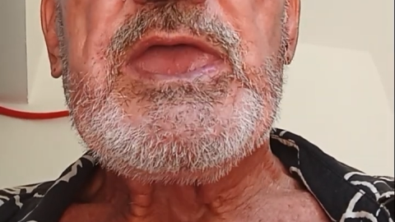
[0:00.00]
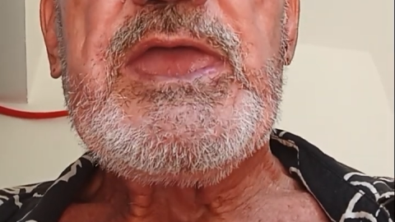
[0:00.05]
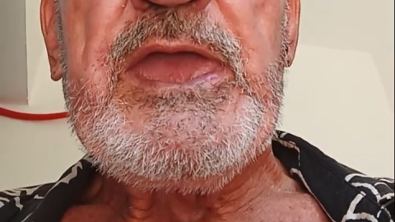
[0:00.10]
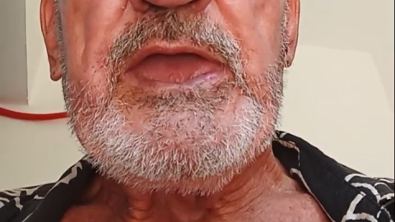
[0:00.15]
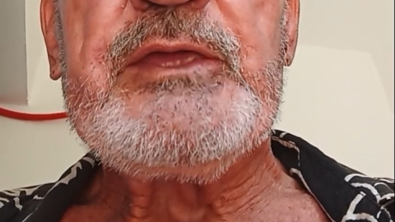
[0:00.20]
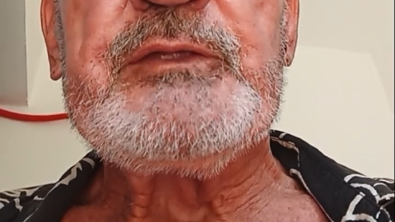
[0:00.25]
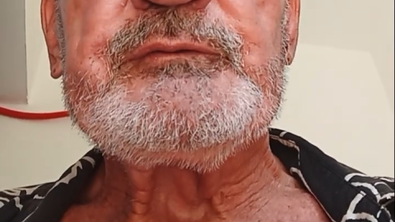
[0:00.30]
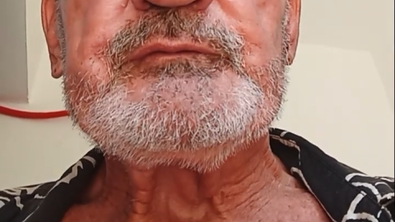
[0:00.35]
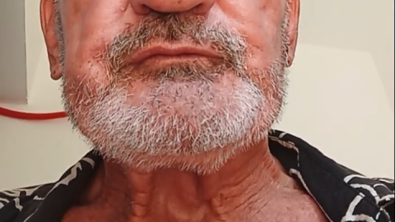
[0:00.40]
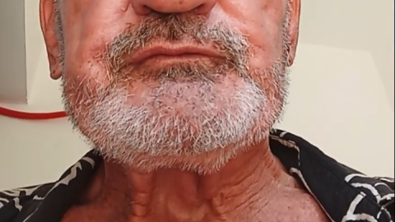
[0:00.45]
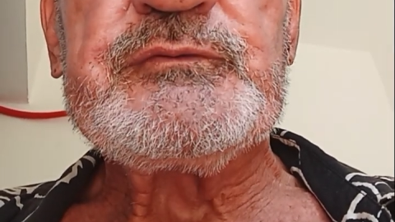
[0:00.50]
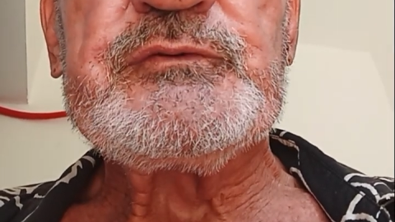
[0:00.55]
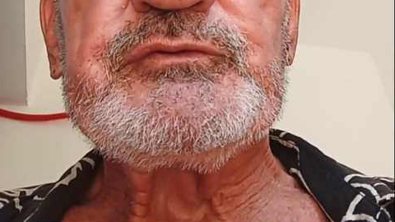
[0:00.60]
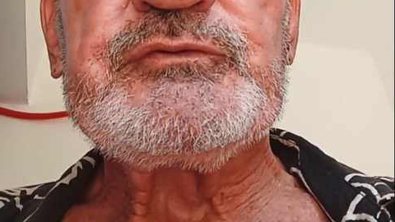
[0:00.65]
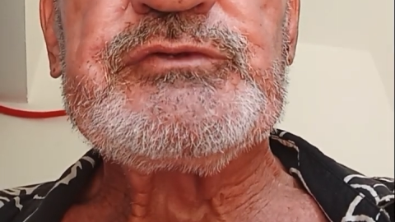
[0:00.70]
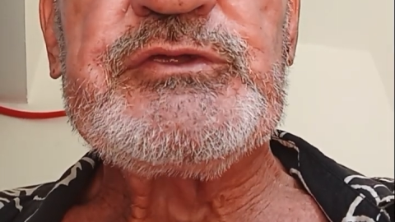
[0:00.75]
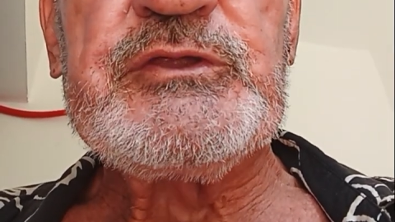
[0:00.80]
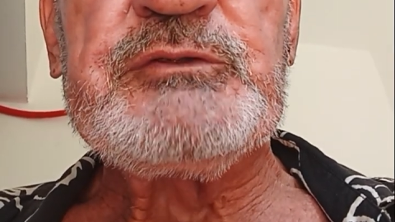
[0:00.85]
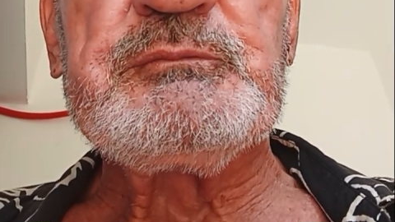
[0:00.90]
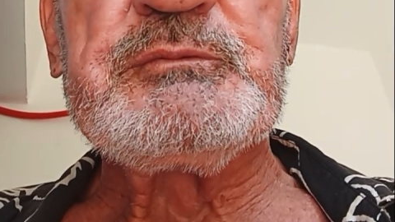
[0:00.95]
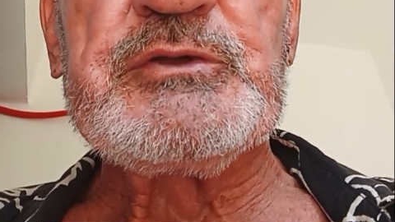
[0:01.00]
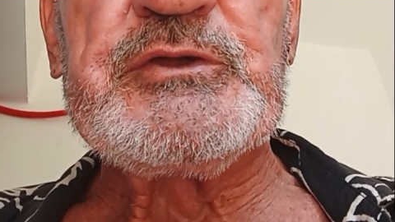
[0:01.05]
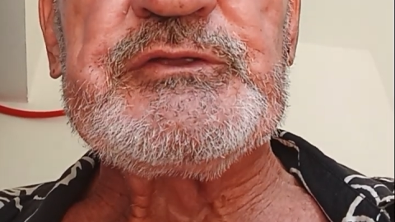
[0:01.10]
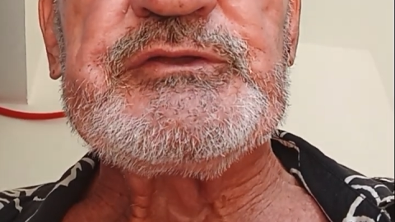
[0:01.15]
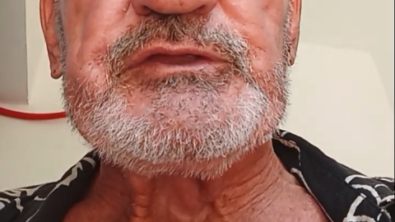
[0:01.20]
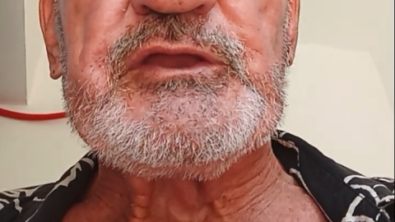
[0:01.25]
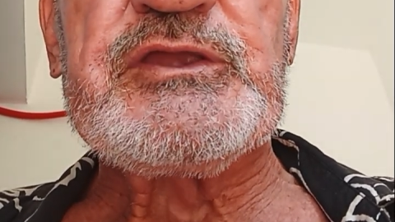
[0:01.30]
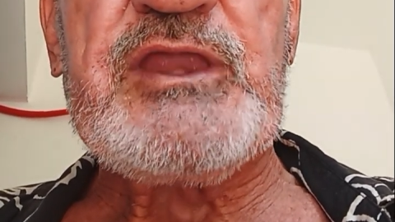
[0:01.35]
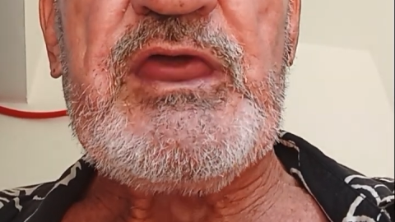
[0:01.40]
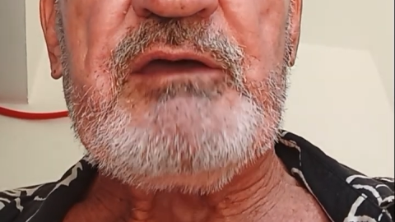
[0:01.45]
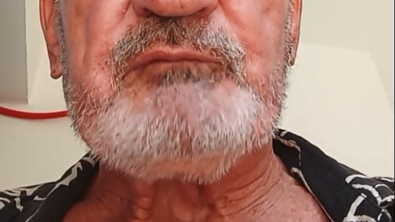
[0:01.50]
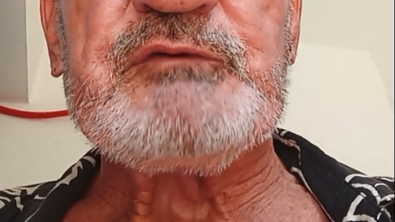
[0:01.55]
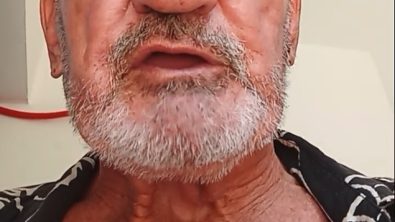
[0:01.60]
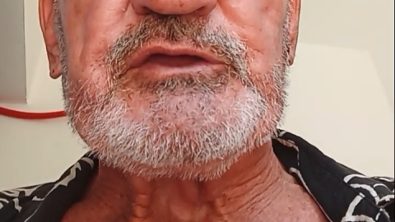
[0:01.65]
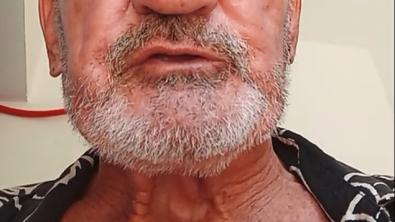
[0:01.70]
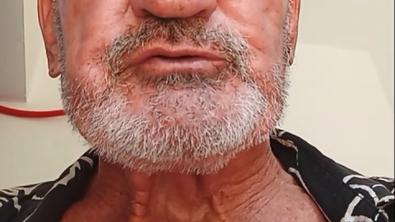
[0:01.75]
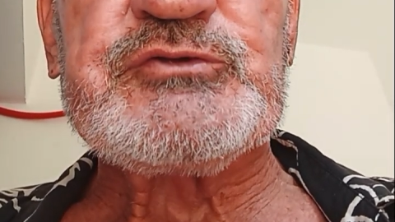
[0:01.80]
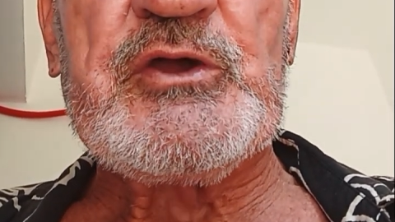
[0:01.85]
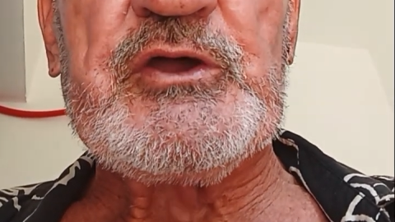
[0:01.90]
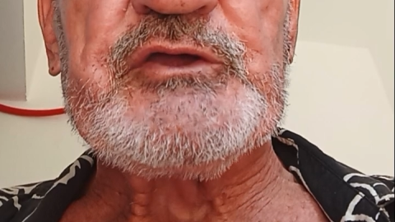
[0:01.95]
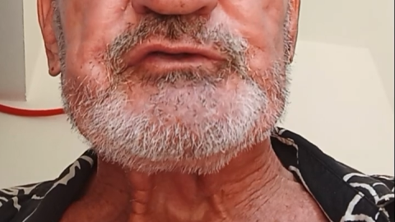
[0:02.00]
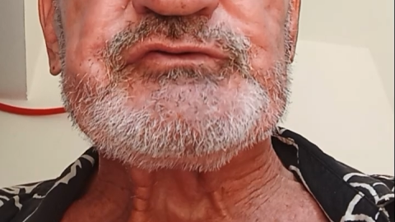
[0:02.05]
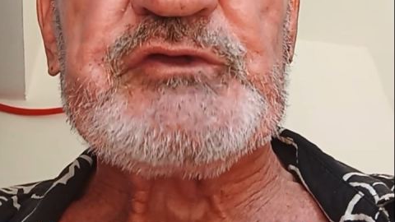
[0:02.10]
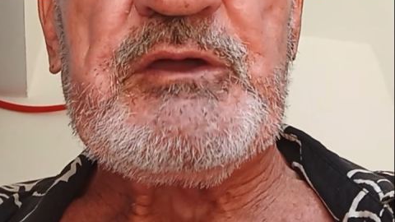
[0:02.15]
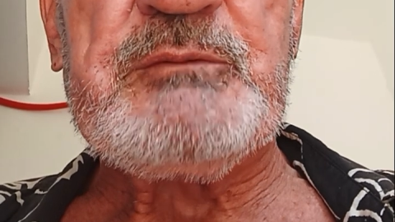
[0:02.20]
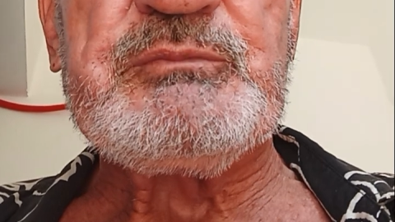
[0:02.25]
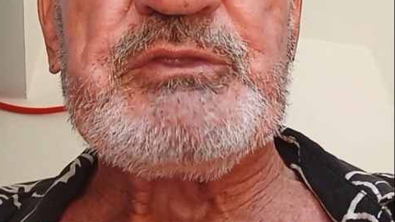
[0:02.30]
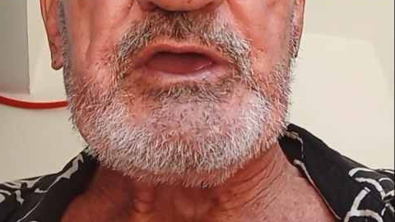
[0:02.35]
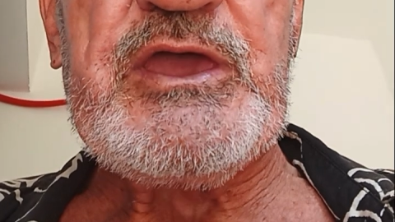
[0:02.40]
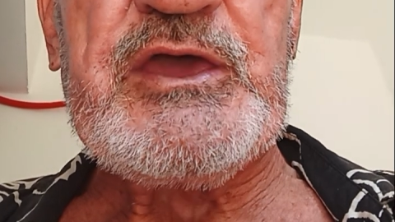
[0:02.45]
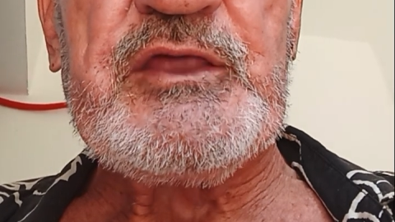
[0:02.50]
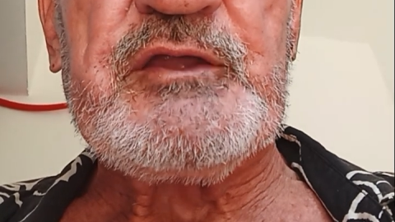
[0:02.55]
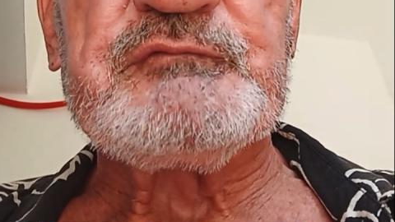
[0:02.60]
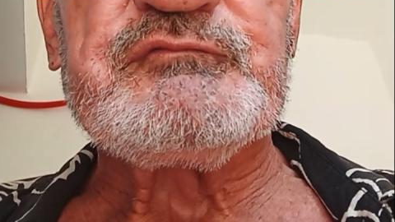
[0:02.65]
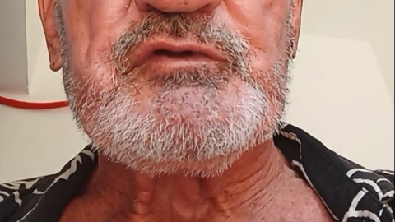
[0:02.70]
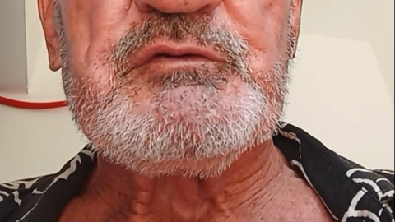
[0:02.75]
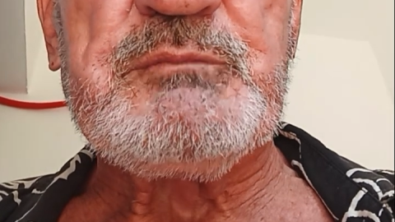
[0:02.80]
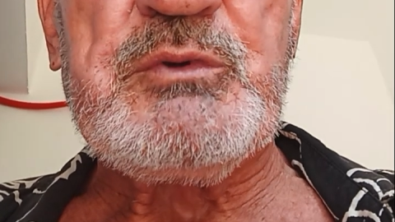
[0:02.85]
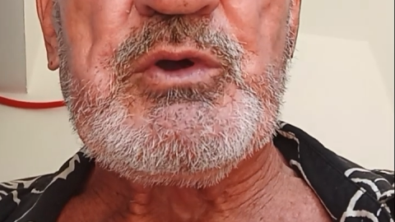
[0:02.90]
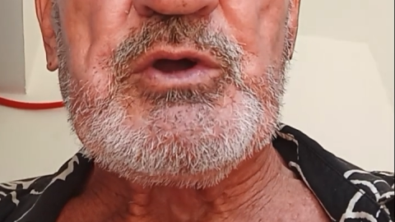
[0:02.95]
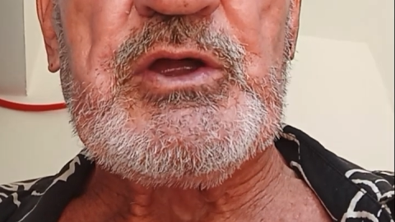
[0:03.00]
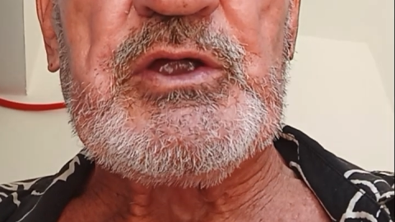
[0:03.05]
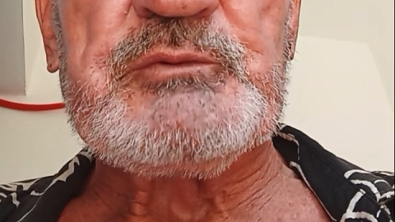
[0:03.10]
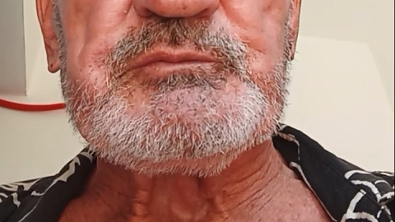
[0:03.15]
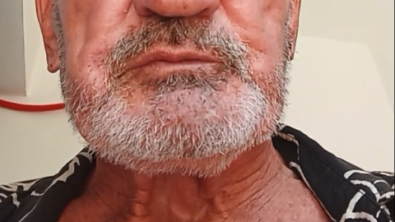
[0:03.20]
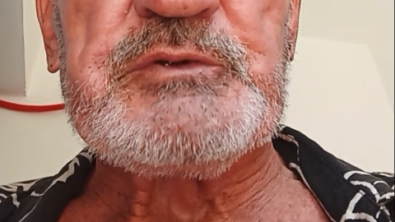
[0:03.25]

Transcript: And she really didn't have any choice. I'm the head of her board.